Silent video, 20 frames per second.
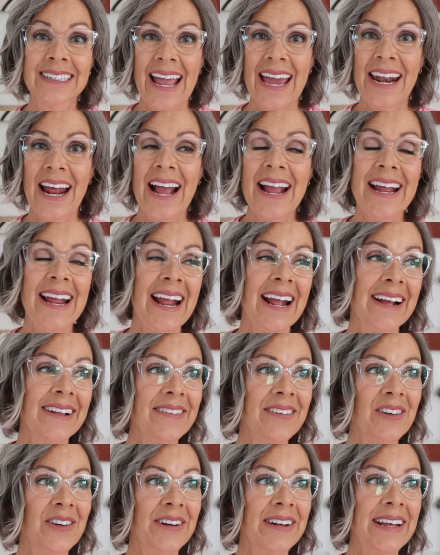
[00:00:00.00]
And I
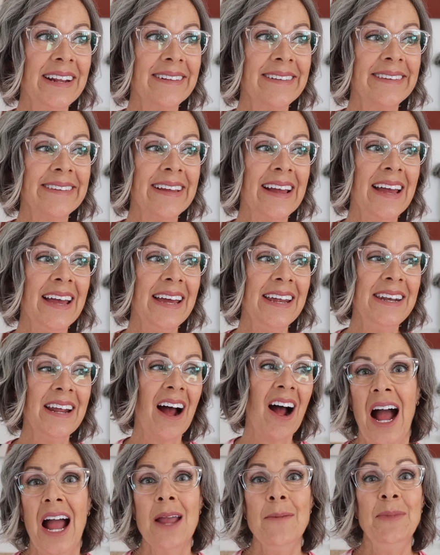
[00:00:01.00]
answered and said,
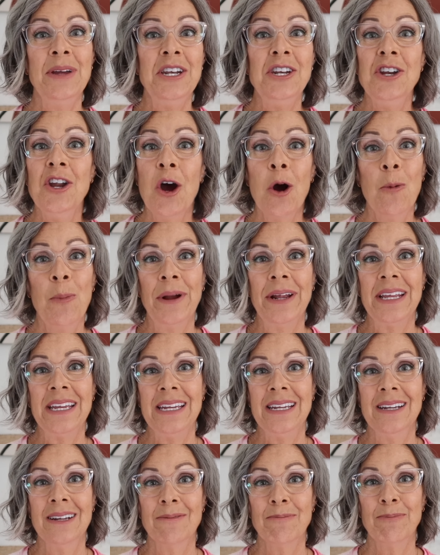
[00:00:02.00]
I'm a
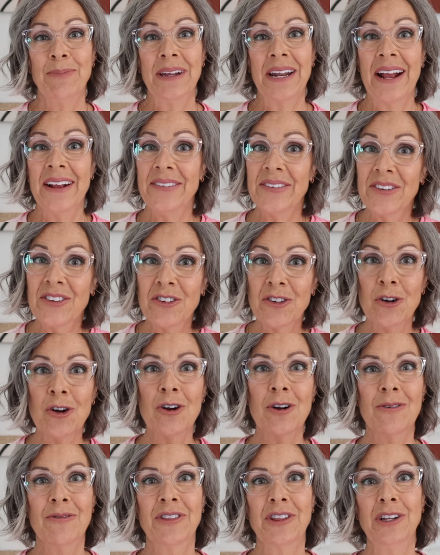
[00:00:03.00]
nobody, but I
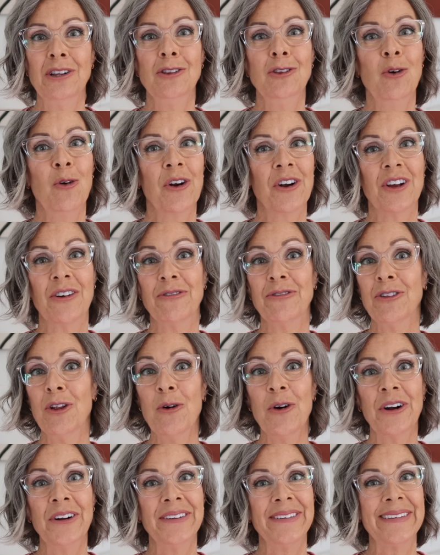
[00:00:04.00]
serve the Lord of
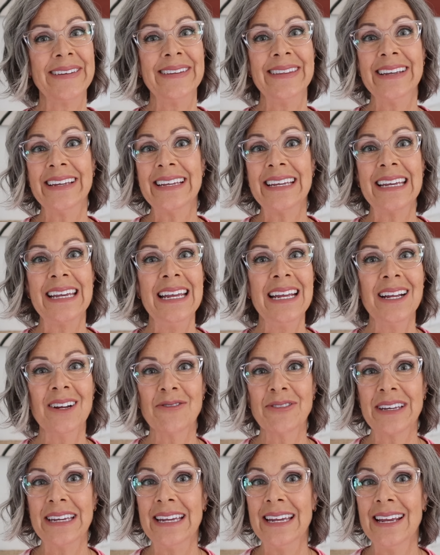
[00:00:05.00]
Lords and the King
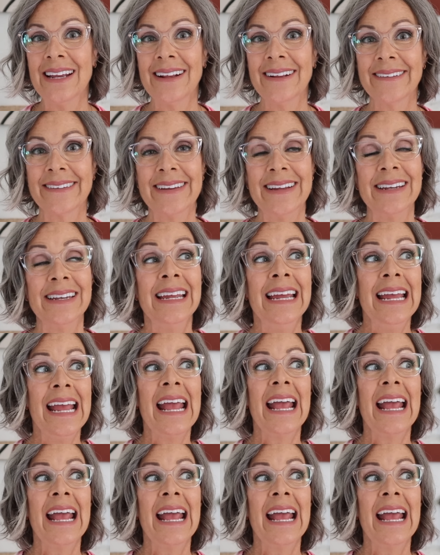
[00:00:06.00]
of Kings, and,